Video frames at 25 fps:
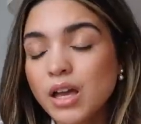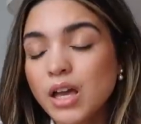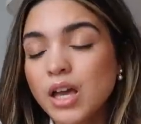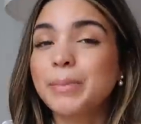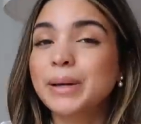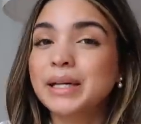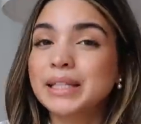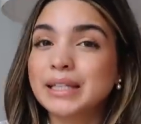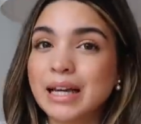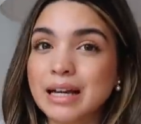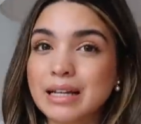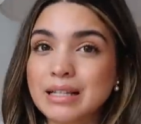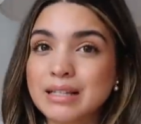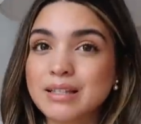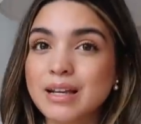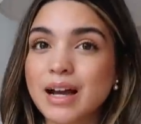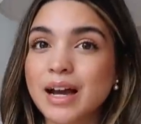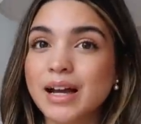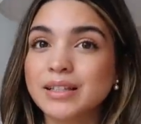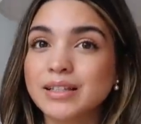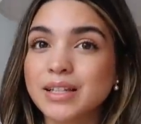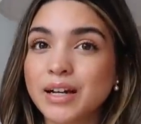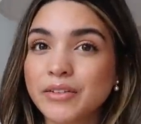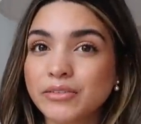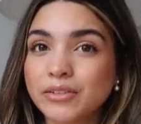But yes,
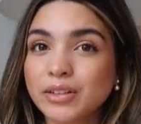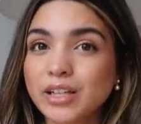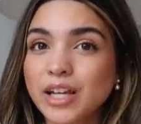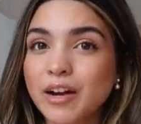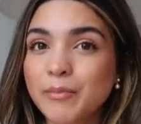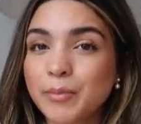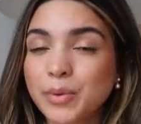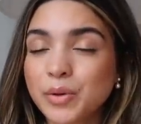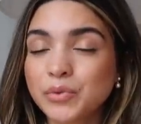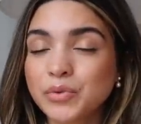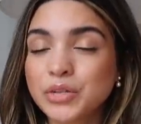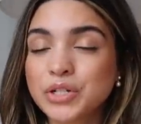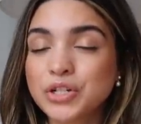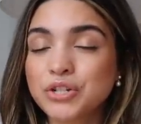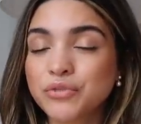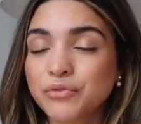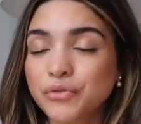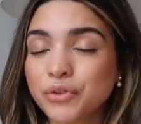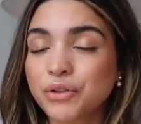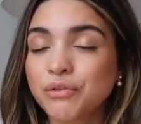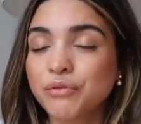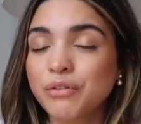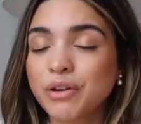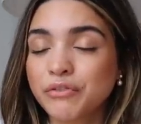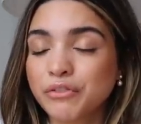I definitely have been reaching
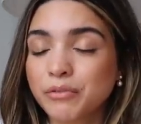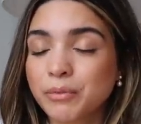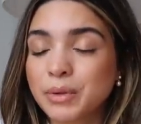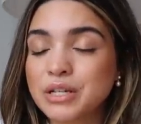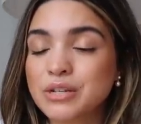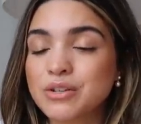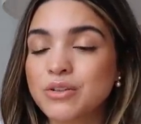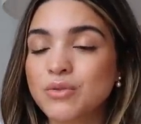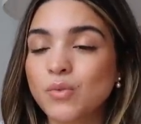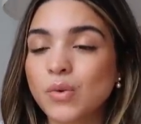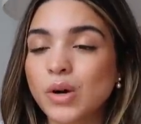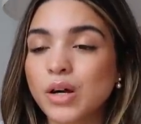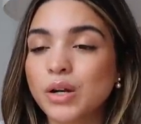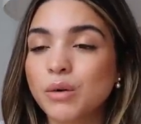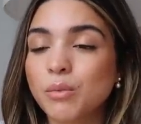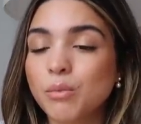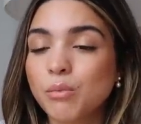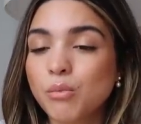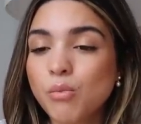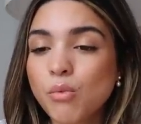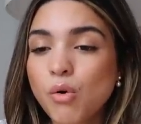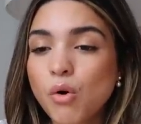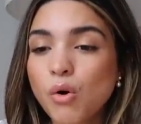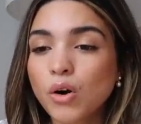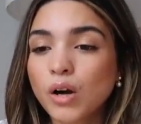for the Reformation one
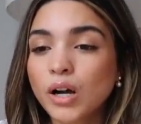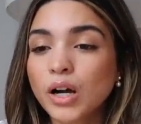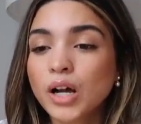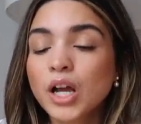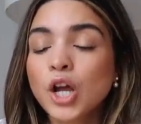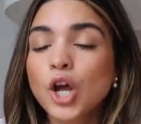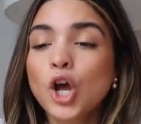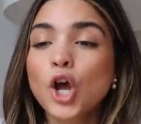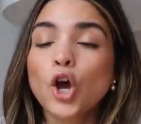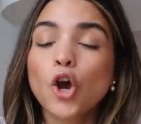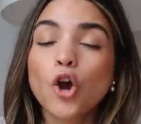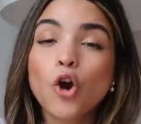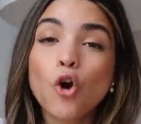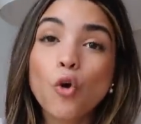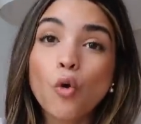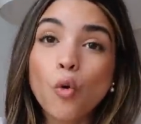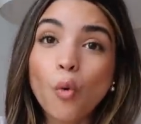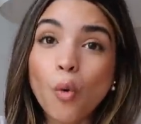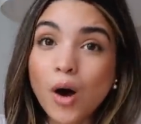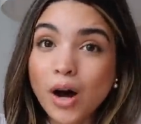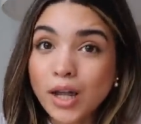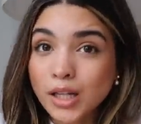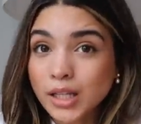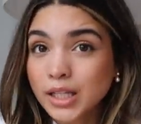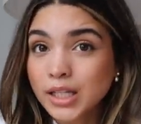more.
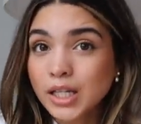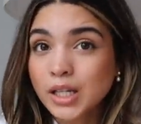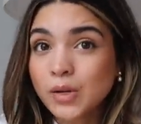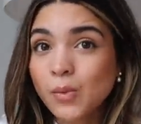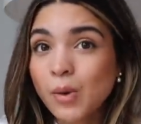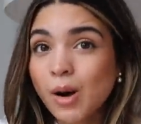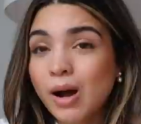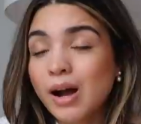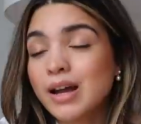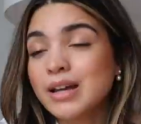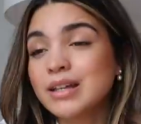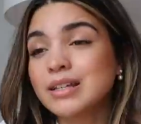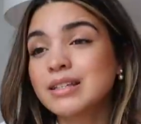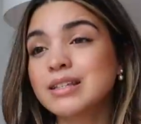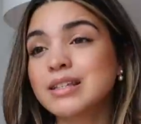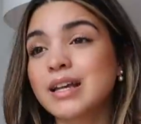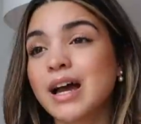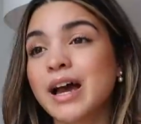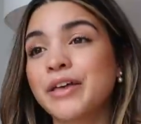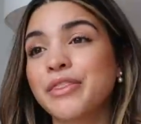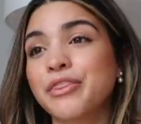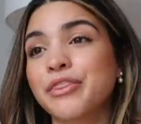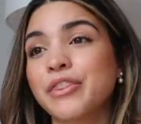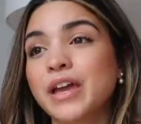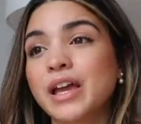Quality wise,
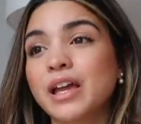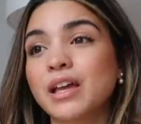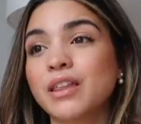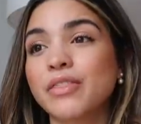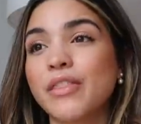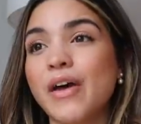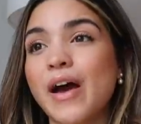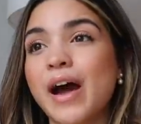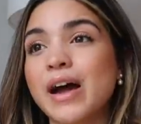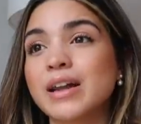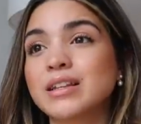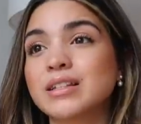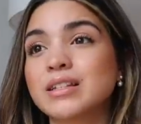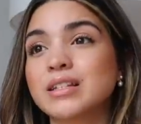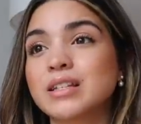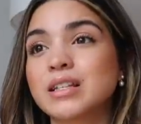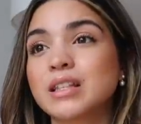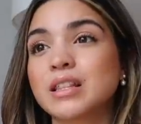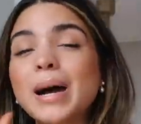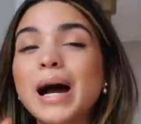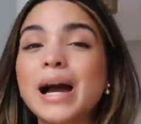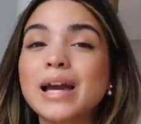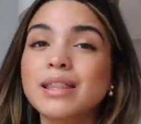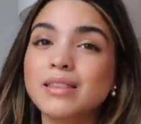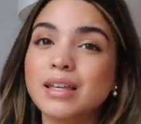I think
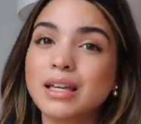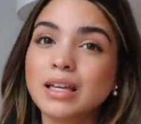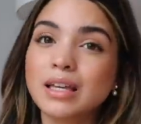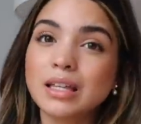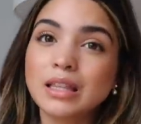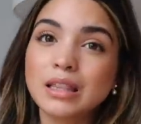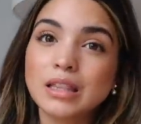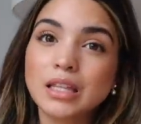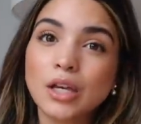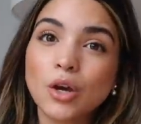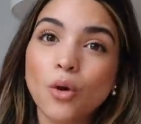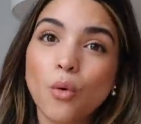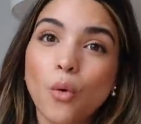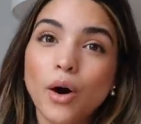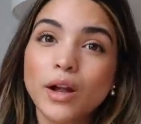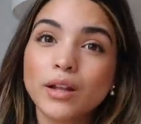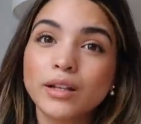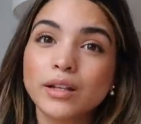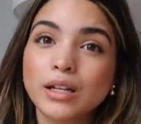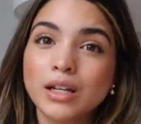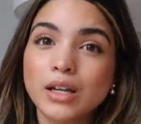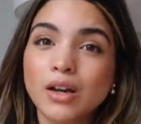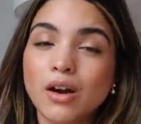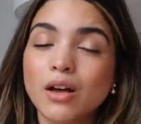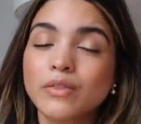the
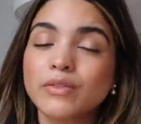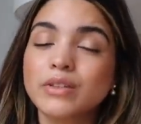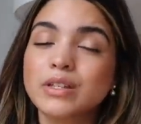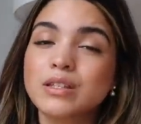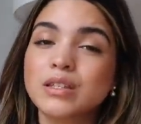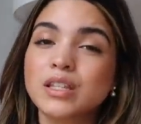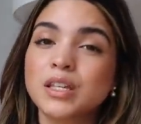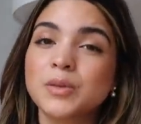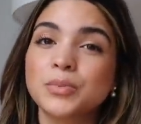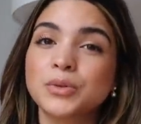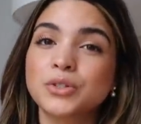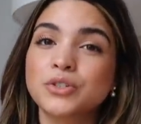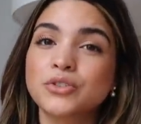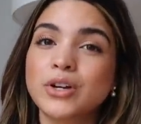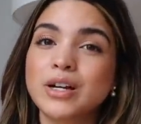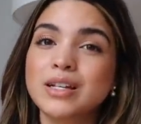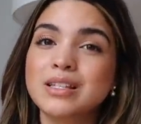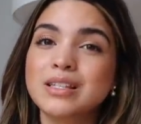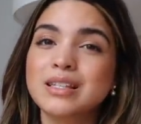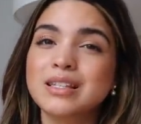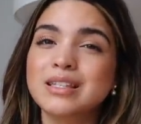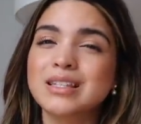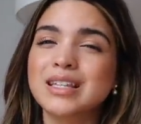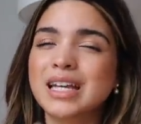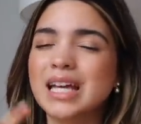quality on the sleeper
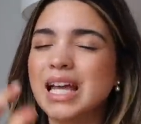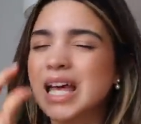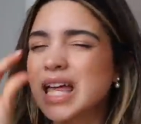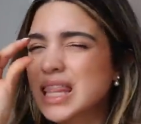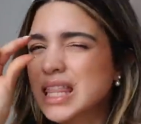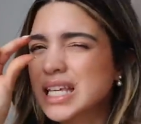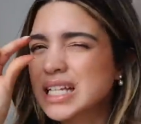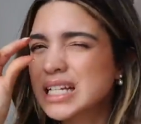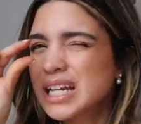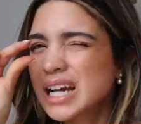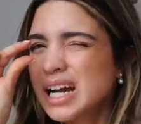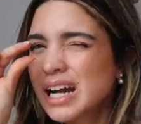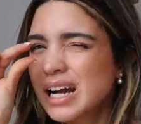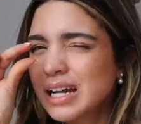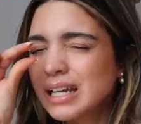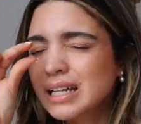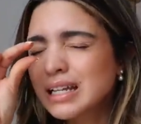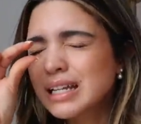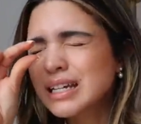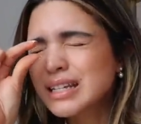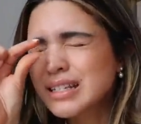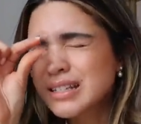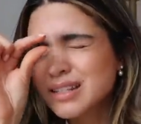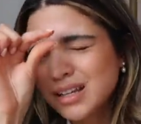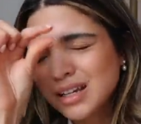dress is like the
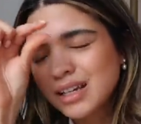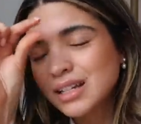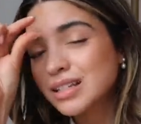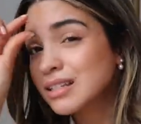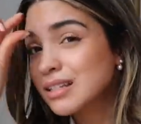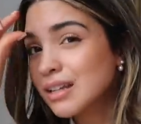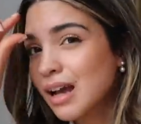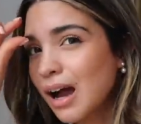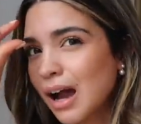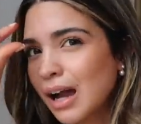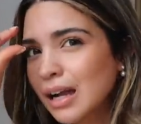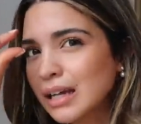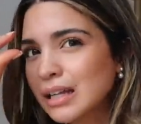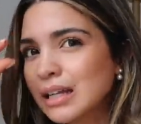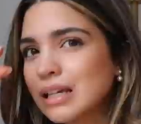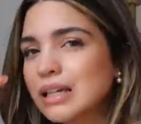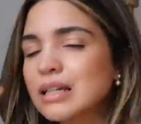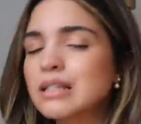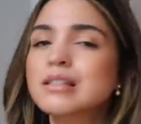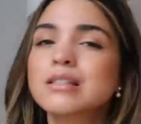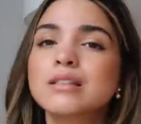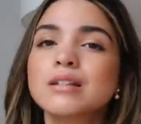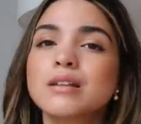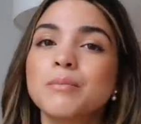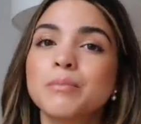
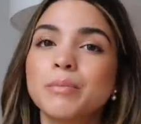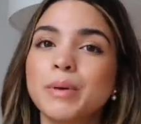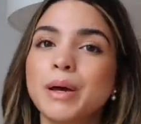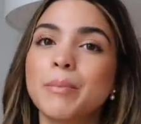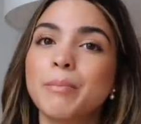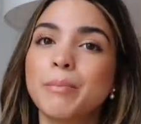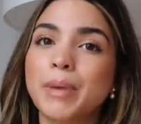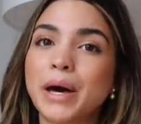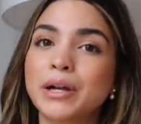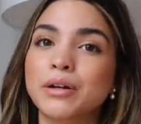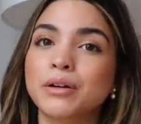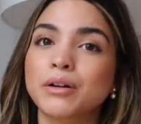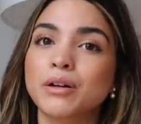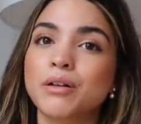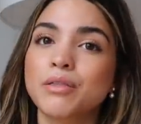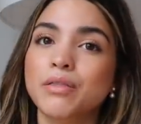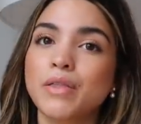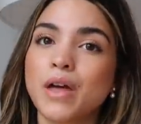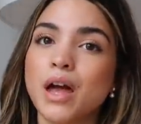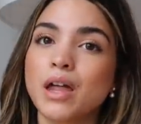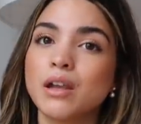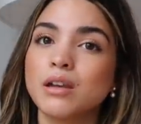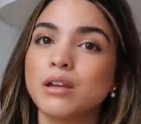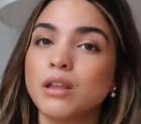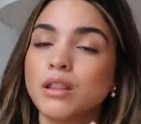tiniest bit better
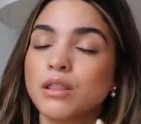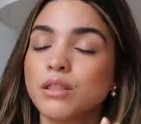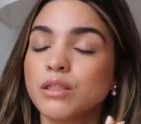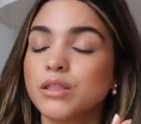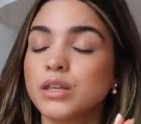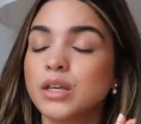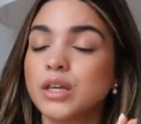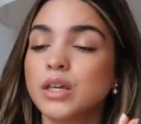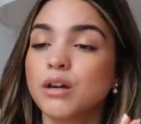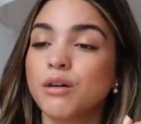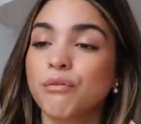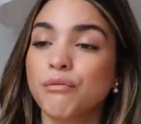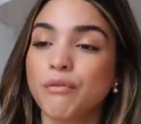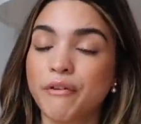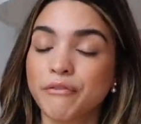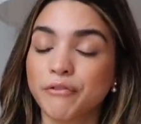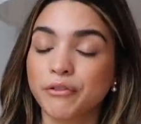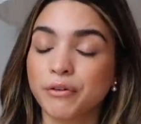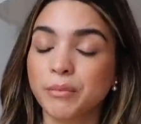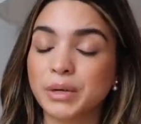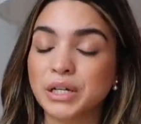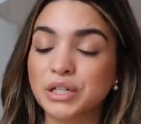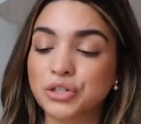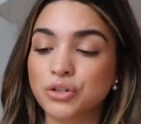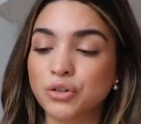than the
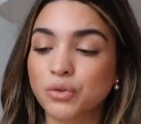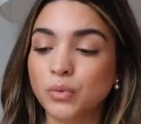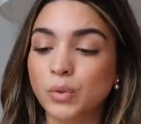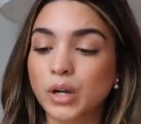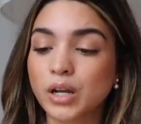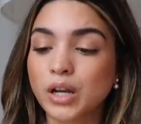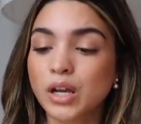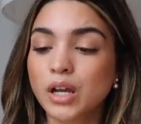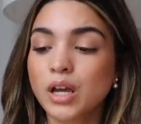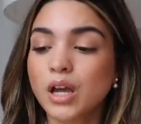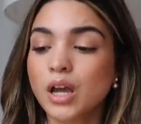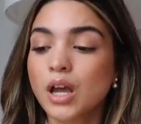Reformation one.